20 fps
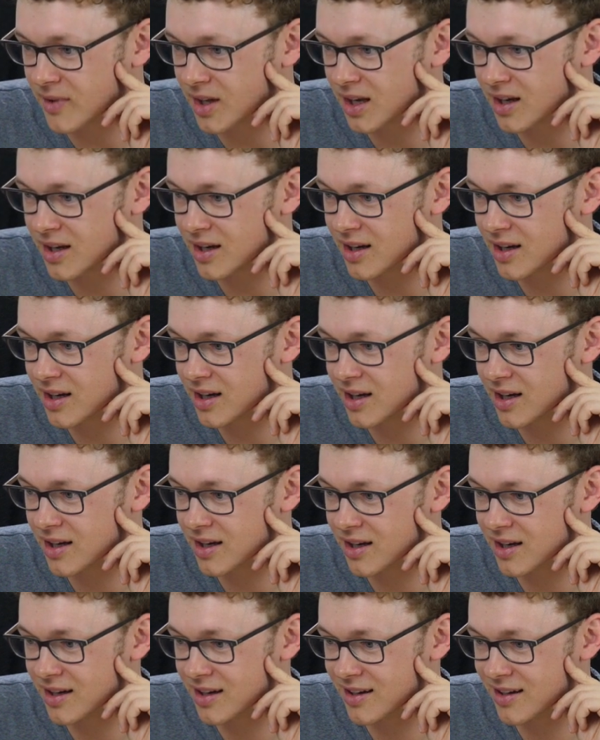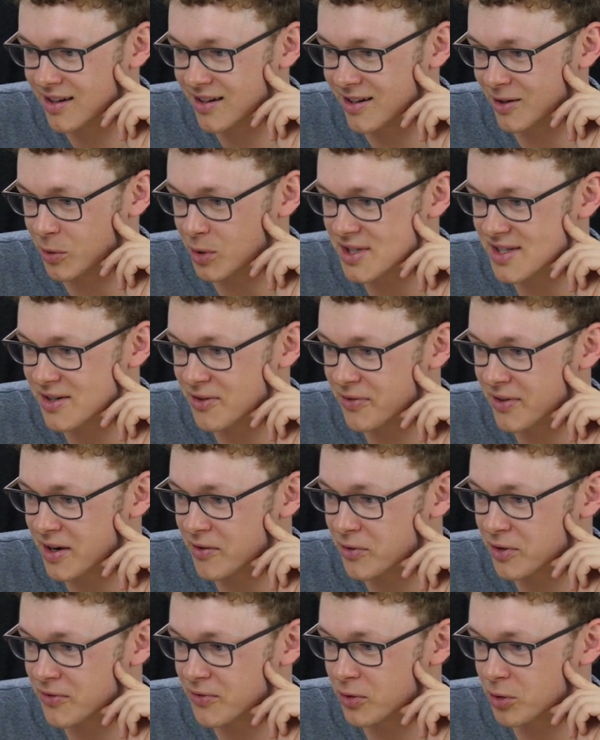What's your
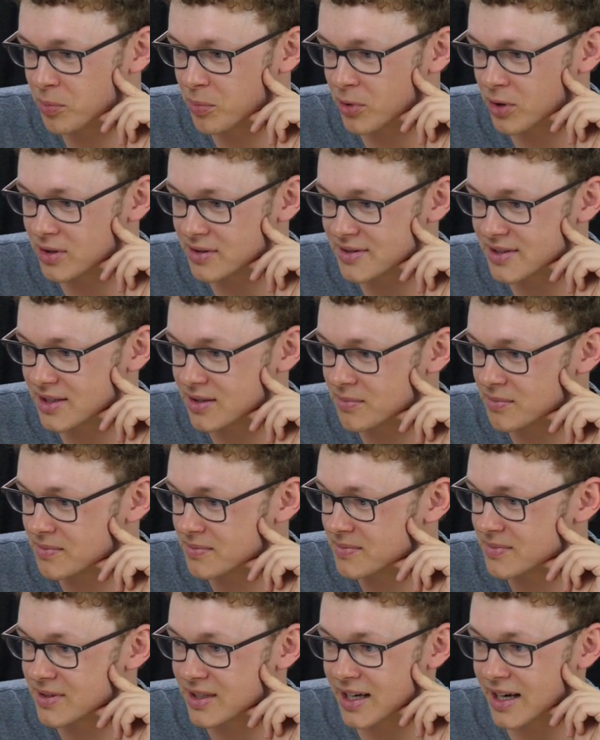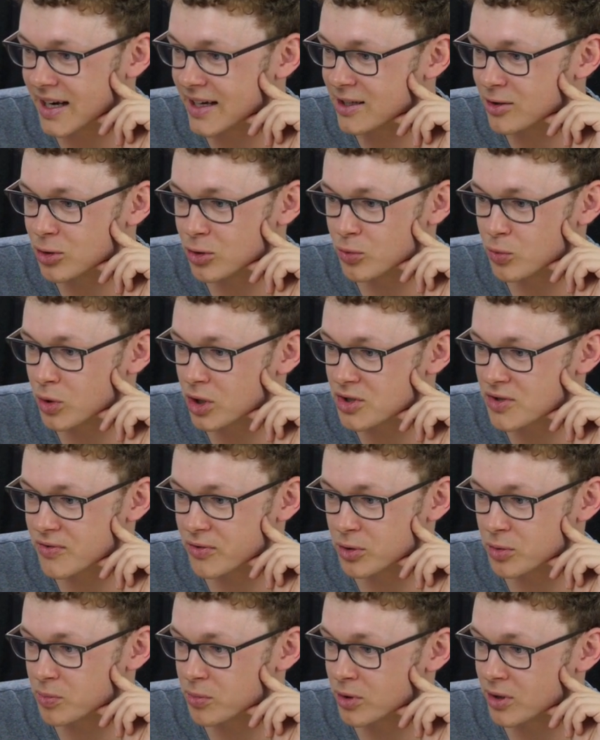favorite football team? I don't watch
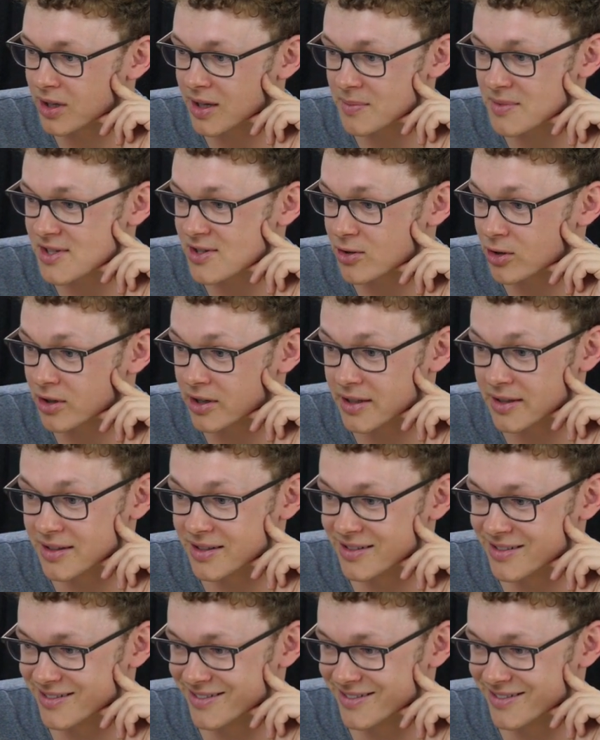football, I'm sorry.